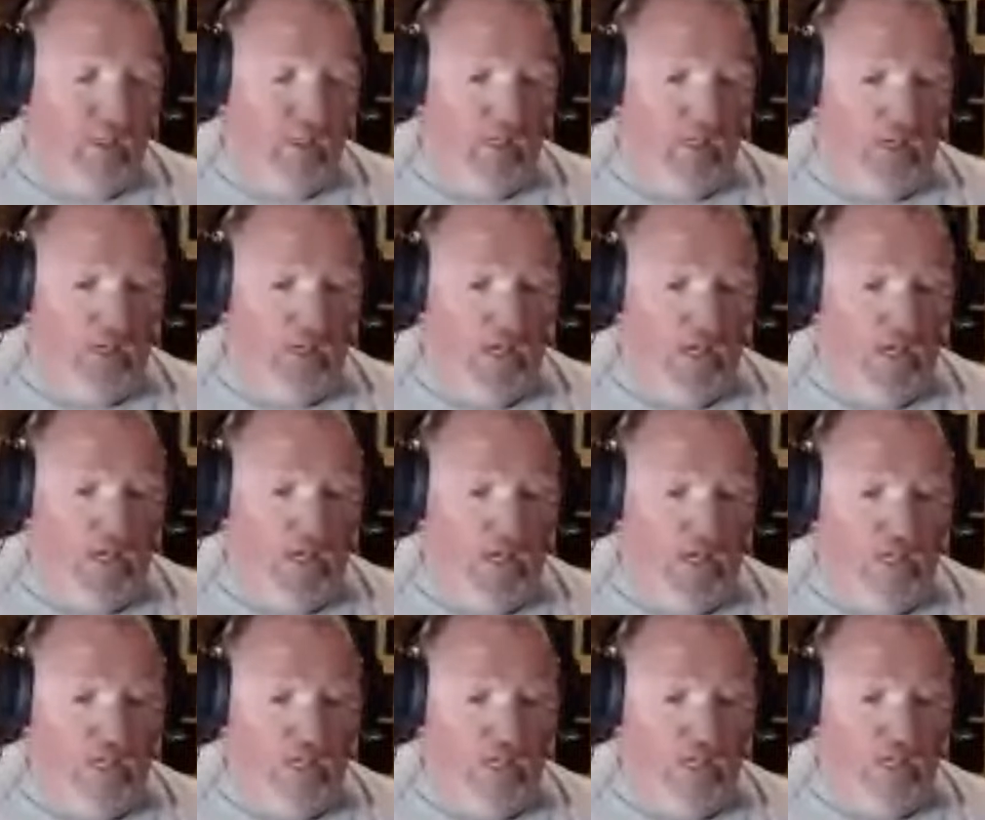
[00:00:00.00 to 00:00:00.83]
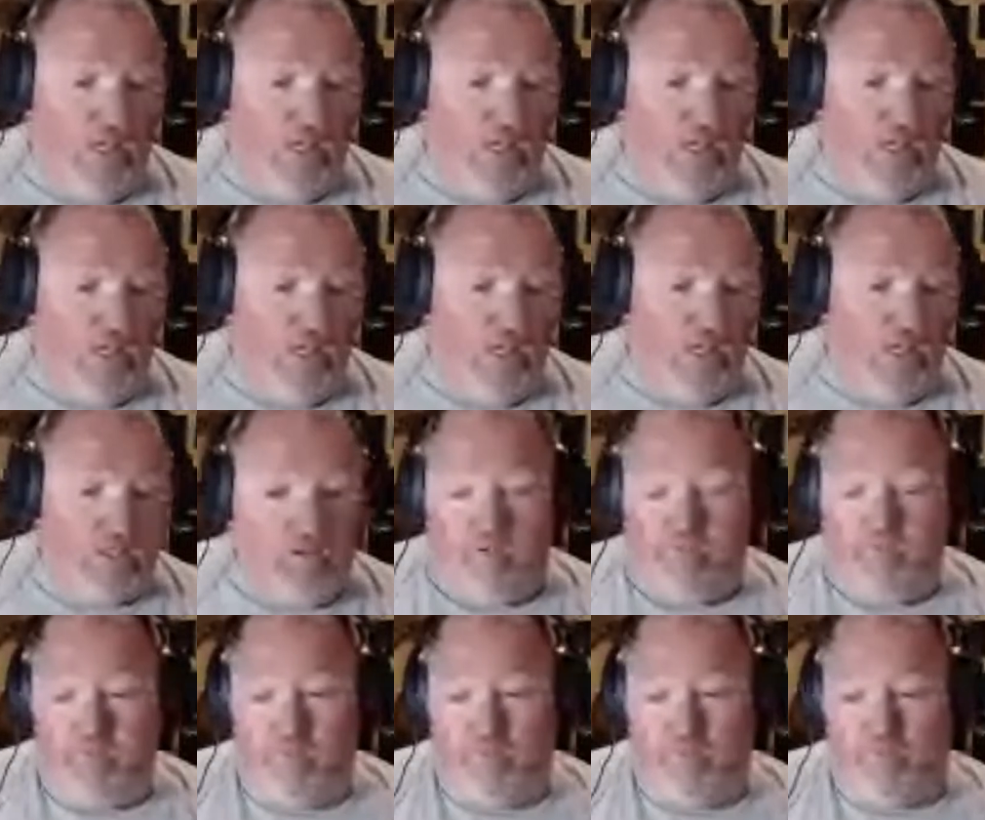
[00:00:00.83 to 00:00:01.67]
Ace Hardware,
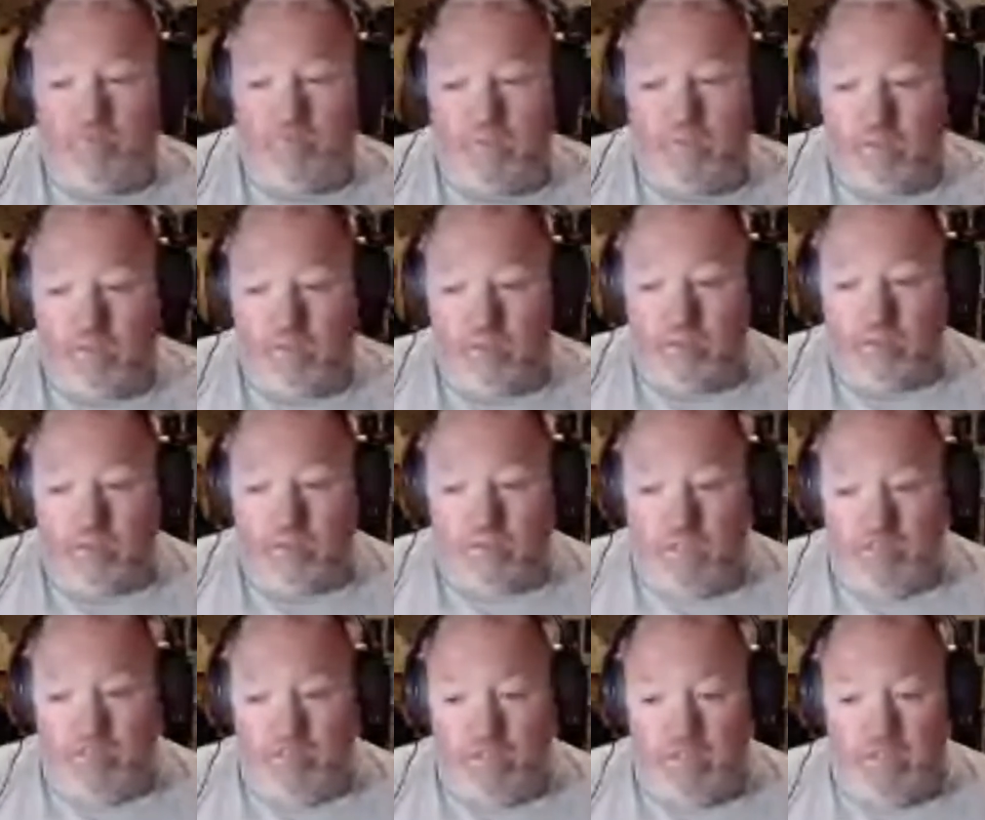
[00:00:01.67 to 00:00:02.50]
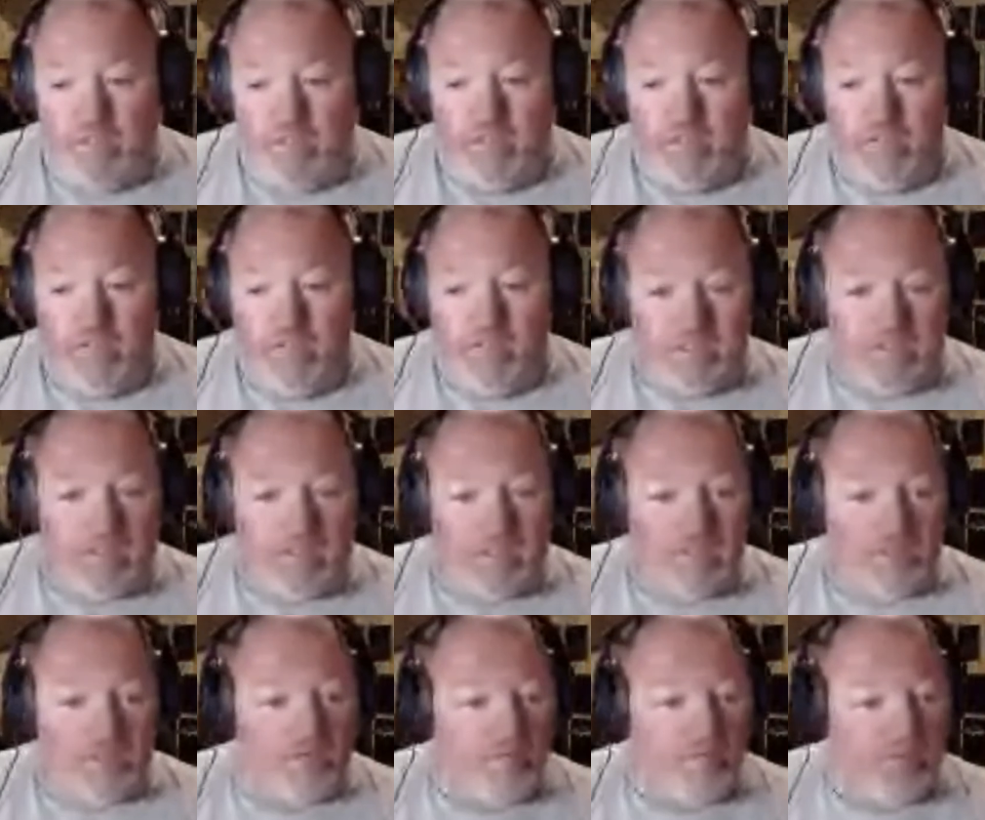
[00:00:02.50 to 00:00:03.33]
stop down there and get you some
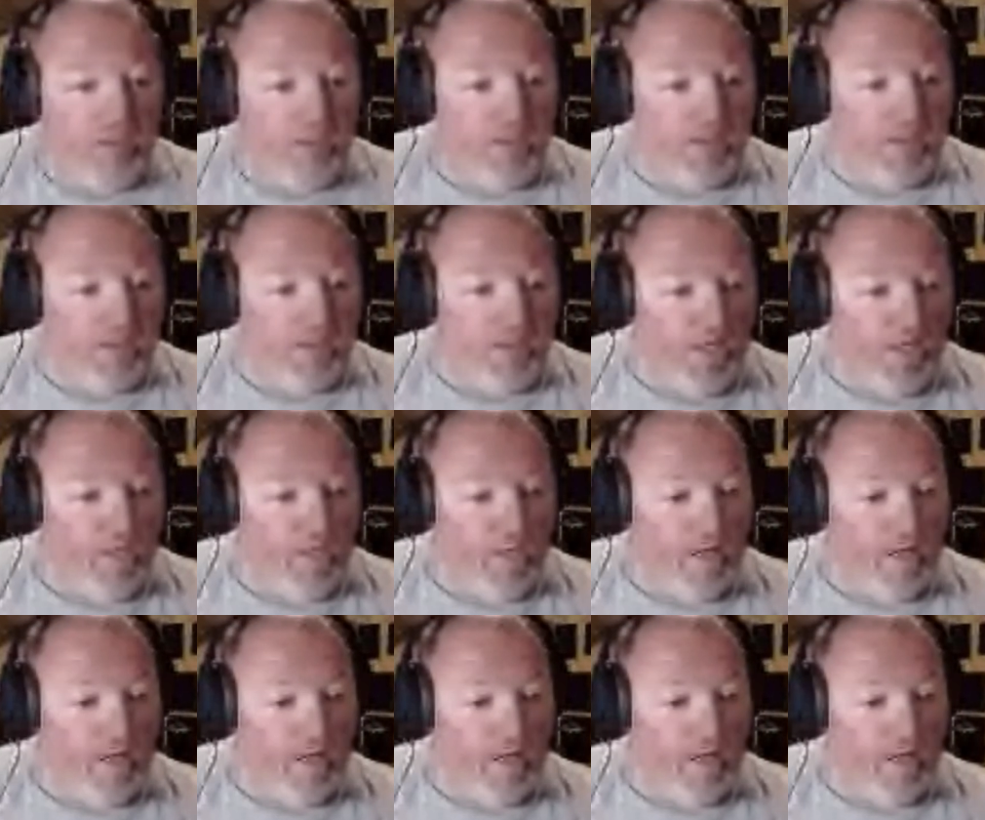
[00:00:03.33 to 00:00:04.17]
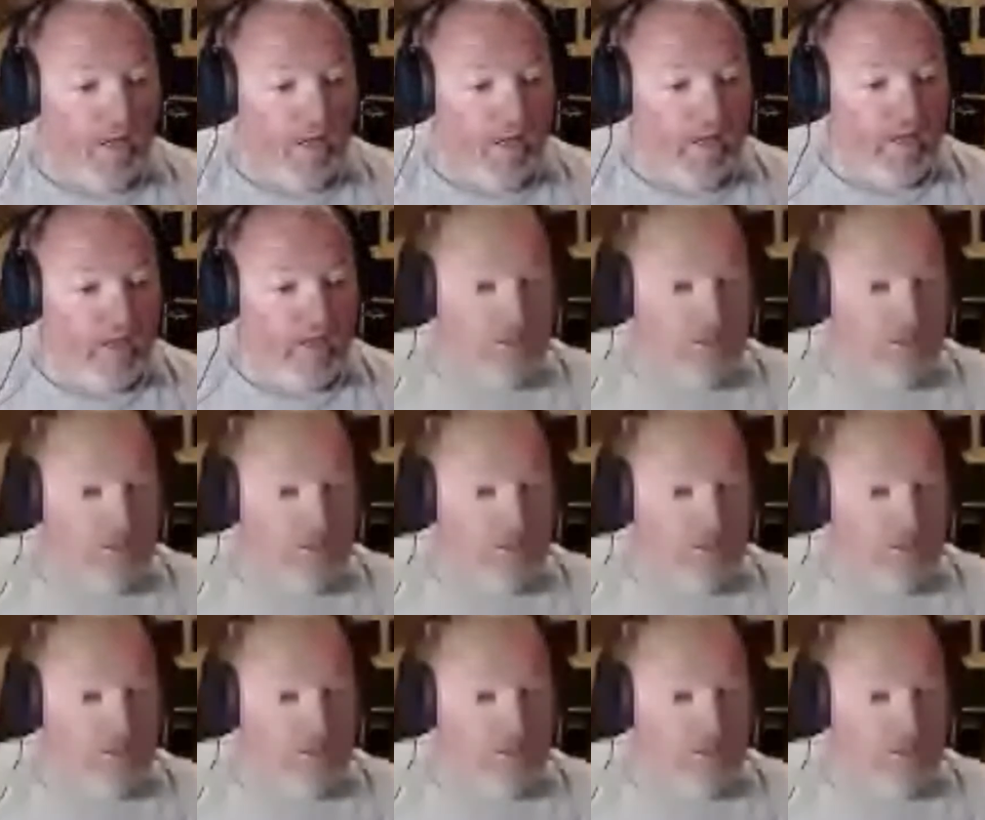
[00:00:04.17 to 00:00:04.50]
1099 jigs